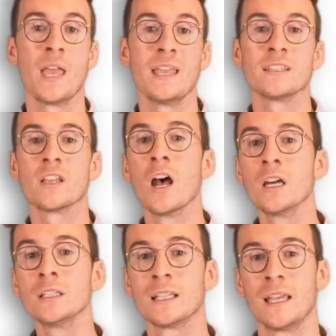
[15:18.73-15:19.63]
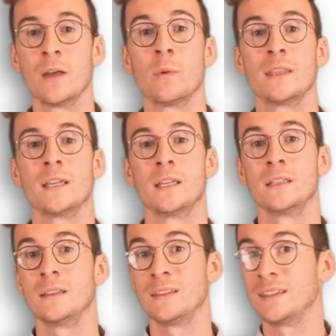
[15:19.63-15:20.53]
It's unclear
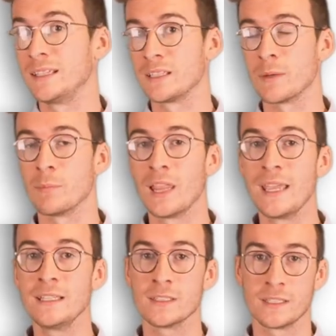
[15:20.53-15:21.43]
whether these complaints